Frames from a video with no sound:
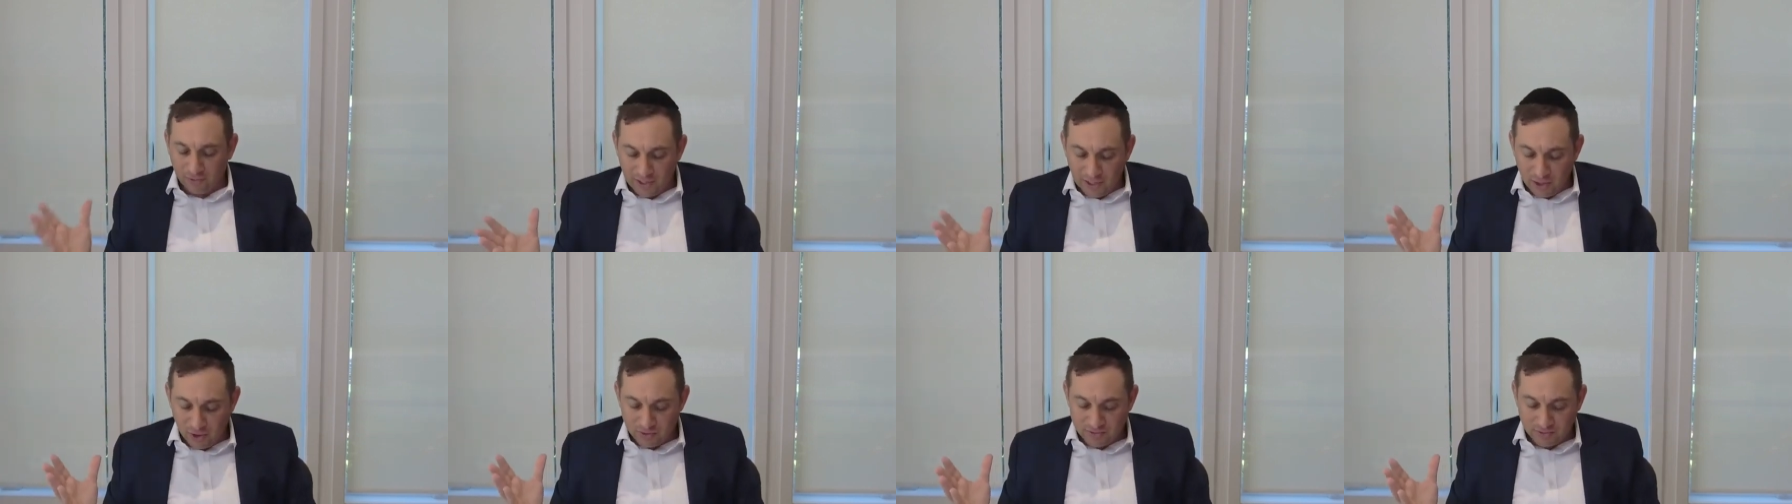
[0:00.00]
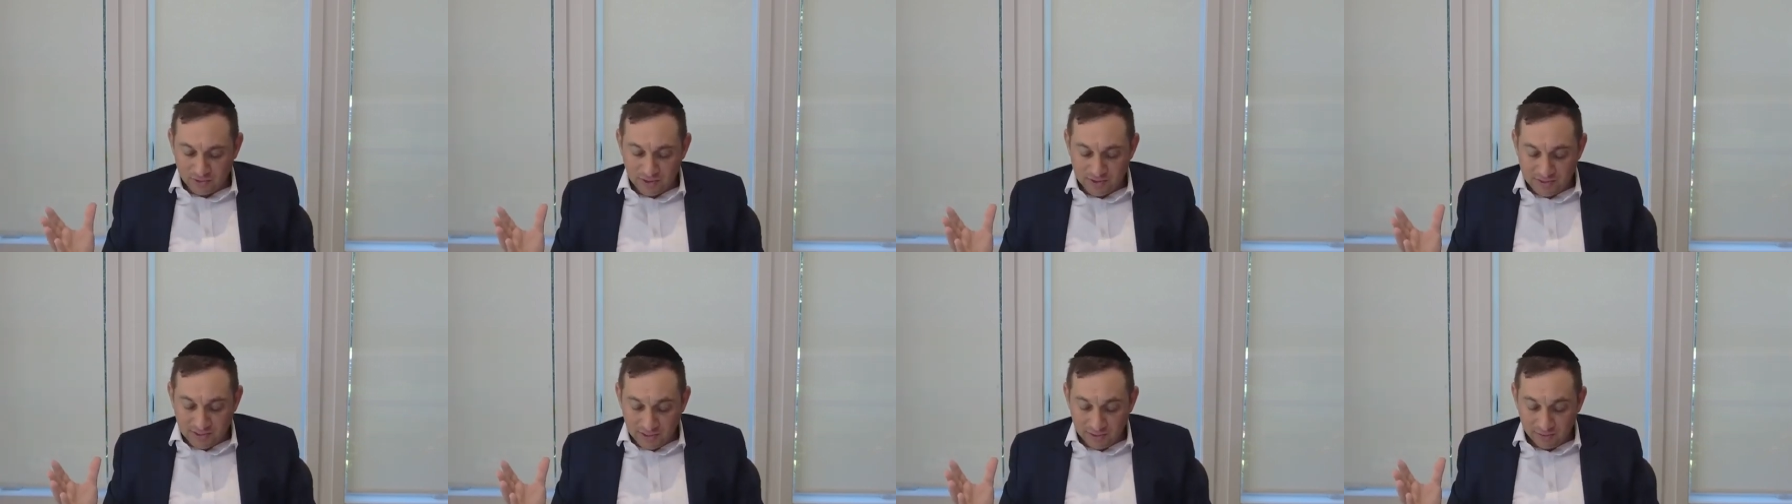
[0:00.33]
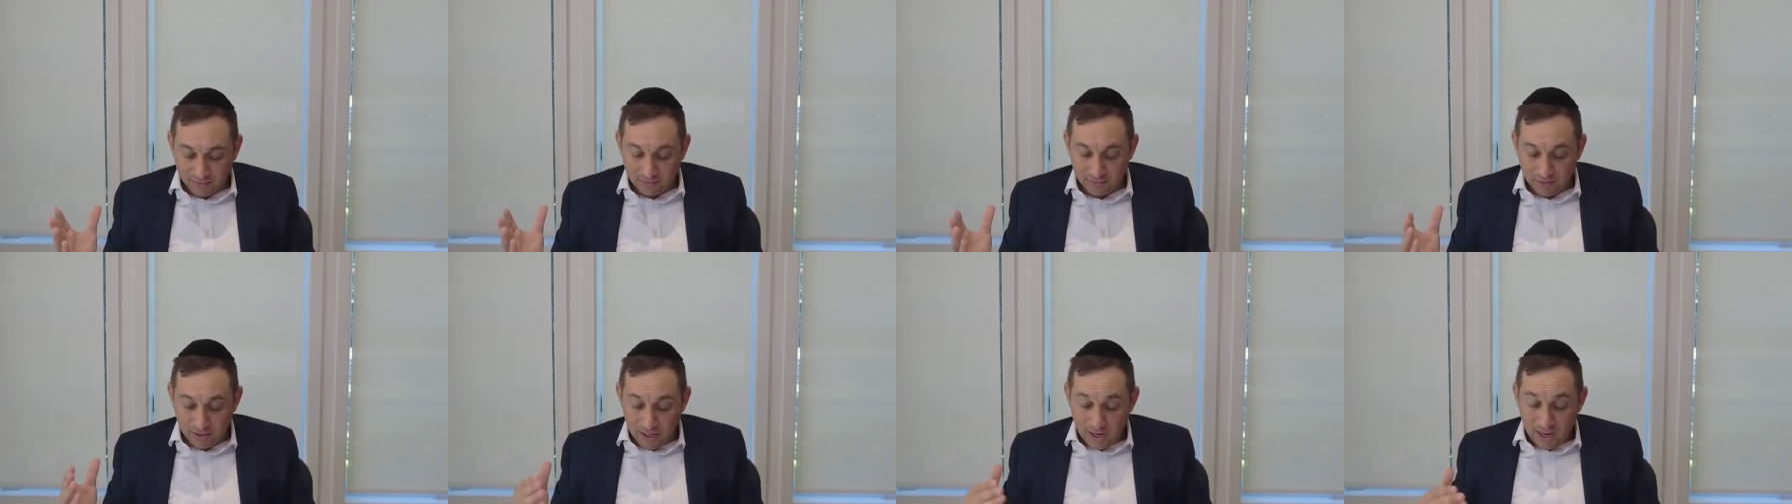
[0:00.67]
later to
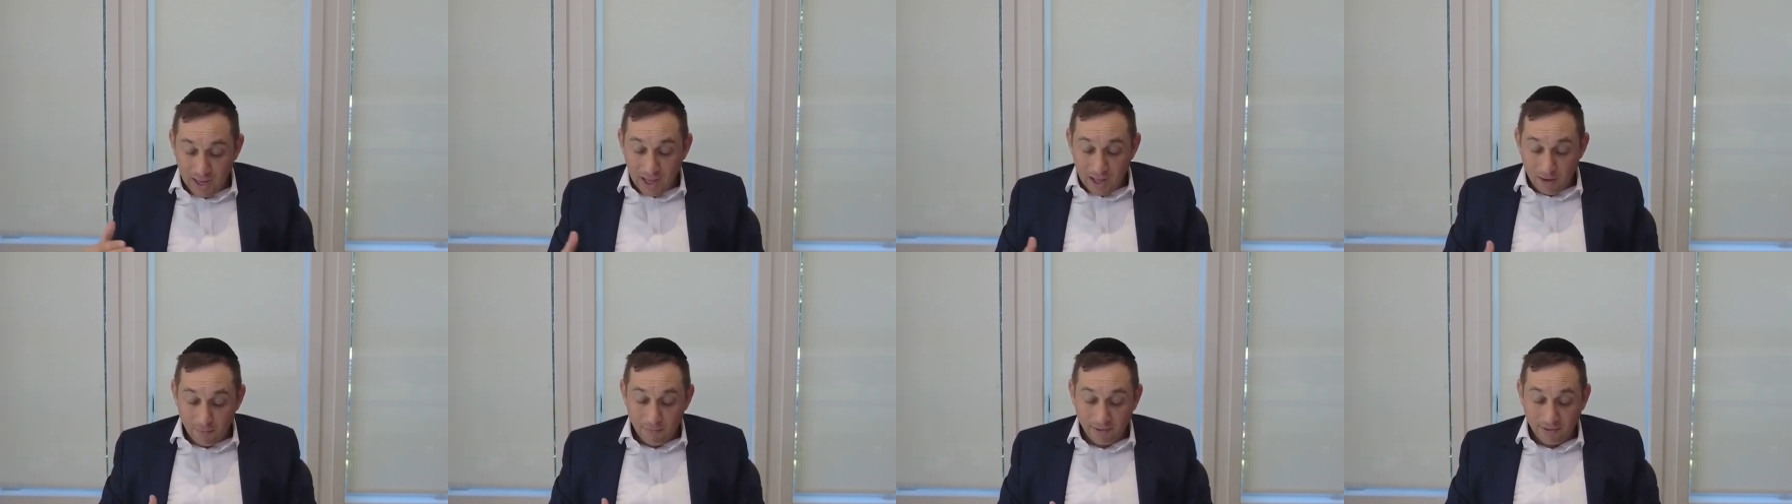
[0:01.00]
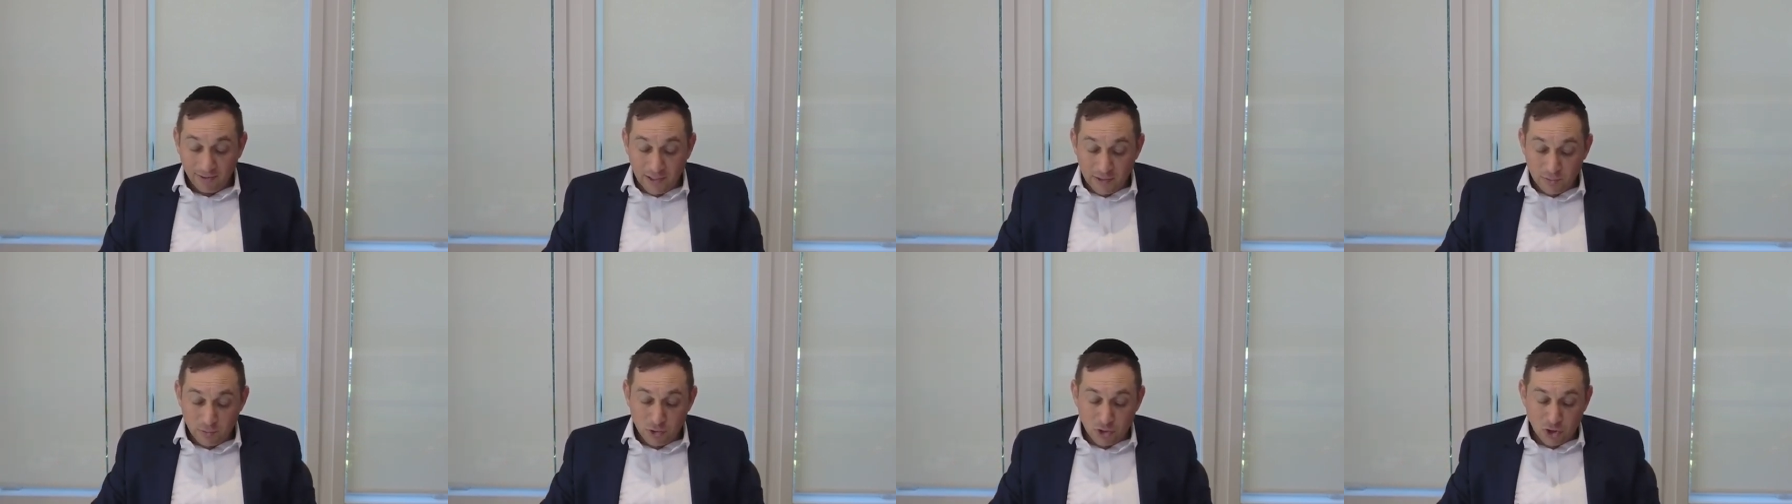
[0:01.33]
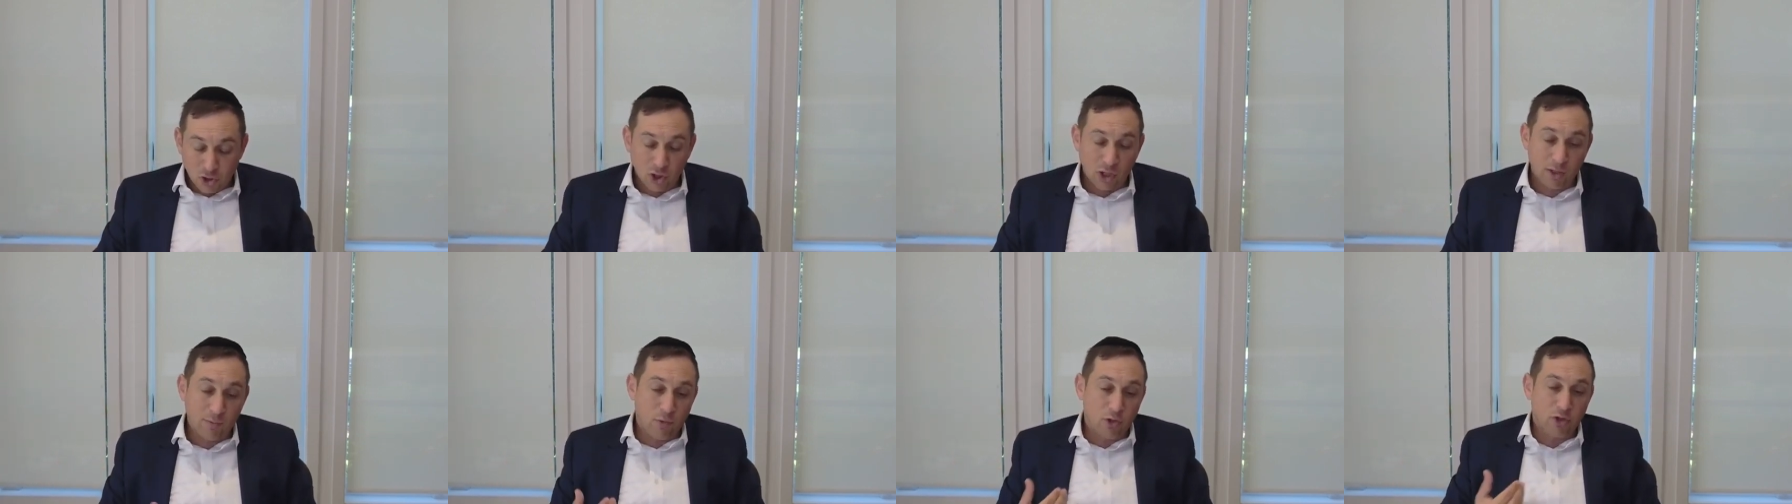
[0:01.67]
sell it.